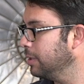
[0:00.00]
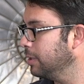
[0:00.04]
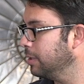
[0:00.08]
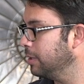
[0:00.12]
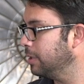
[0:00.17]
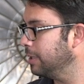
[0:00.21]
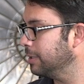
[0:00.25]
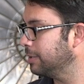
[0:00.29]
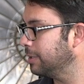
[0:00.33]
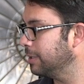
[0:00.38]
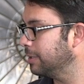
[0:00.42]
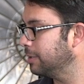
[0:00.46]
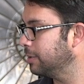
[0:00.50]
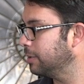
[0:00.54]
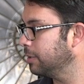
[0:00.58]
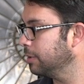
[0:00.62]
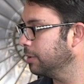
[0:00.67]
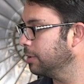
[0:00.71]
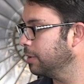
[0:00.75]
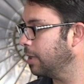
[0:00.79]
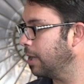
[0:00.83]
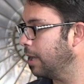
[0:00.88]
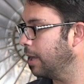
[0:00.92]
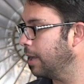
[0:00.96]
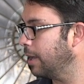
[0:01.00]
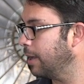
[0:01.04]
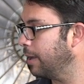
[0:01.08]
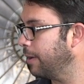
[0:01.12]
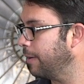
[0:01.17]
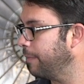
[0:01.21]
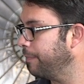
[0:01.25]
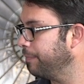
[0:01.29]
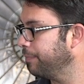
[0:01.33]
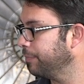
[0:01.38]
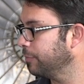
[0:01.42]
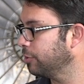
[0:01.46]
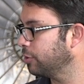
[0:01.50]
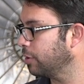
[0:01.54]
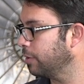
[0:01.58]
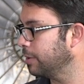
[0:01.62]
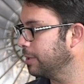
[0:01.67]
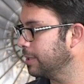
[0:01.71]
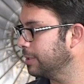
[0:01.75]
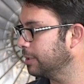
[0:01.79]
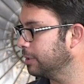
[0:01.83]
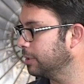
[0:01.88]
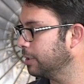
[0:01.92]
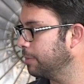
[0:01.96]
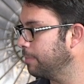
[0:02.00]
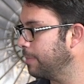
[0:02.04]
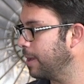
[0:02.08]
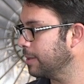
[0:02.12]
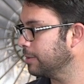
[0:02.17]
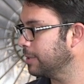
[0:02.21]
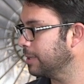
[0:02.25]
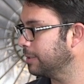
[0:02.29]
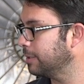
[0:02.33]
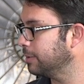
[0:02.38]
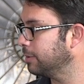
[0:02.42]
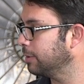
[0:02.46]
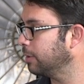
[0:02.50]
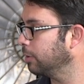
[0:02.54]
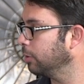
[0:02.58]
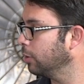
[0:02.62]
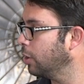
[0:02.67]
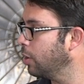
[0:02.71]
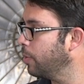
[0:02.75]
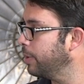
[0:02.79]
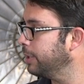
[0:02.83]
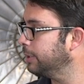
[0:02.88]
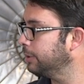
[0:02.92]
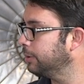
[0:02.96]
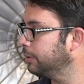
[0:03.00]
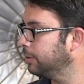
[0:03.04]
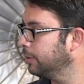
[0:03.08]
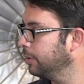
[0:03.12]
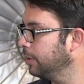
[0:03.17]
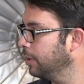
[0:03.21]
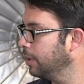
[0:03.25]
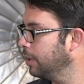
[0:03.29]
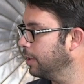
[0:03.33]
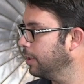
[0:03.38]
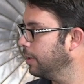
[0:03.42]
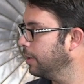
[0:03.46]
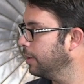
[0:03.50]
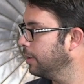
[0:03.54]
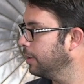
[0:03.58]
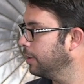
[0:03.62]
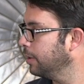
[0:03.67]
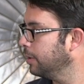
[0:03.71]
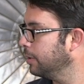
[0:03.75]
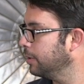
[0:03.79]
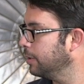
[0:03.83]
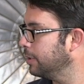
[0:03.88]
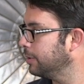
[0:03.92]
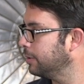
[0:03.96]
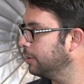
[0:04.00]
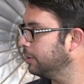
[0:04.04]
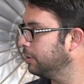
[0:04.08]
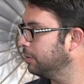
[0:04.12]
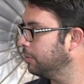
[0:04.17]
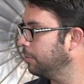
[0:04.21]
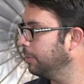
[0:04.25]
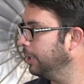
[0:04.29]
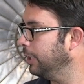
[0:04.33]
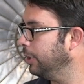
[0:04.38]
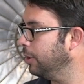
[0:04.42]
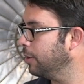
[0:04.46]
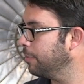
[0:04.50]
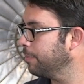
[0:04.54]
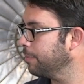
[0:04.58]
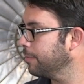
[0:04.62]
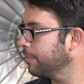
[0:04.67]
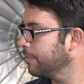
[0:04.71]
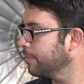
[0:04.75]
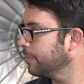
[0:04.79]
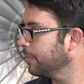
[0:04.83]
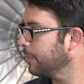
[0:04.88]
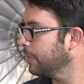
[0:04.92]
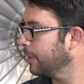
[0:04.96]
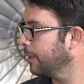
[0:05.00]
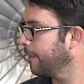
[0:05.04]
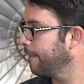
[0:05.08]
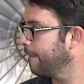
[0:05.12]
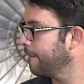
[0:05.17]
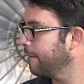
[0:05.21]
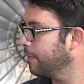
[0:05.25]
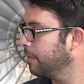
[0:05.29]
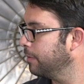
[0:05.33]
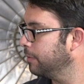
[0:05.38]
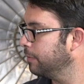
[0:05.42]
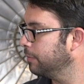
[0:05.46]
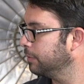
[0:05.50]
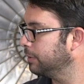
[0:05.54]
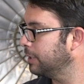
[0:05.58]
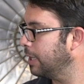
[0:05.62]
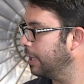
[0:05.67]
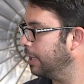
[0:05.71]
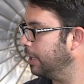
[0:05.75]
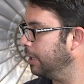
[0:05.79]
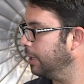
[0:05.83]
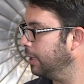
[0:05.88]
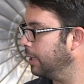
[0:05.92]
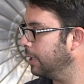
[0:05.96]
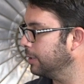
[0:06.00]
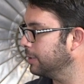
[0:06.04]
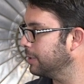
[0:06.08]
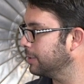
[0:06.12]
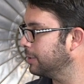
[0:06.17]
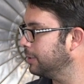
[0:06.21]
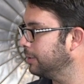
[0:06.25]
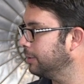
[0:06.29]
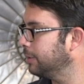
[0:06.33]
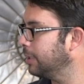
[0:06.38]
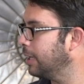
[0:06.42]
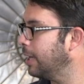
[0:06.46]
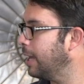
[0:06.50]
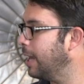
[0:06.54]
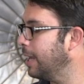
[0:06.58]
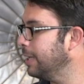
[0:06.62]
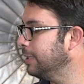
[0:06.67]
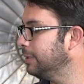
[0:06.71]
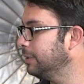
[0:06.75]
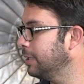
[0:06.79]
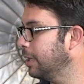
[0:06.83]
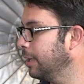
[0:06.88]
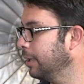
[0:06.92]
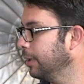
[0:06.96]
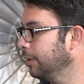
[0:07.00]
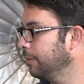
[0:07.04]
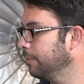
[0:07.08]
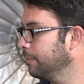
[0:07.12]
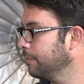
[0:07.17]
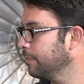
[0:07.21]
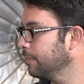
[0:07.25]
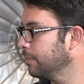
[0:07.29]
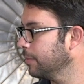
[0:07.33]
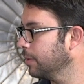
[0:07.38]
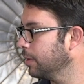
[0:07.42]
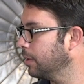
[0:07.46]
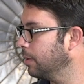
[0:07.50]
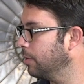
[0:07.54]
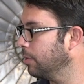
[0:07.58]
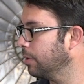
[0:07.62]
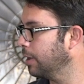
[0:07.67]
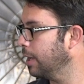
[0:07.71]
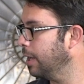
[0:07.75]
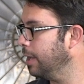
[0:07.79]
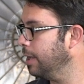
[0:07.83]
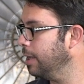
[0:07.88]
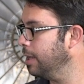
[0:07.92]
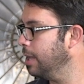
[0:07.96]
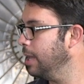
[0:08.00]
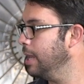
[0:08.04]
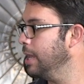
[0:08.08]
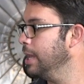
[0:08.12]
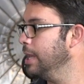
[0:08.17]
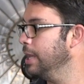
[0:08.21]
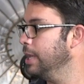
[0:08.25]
This is, this is the lowest. This is the medium setting, and this is the high setting. Okay.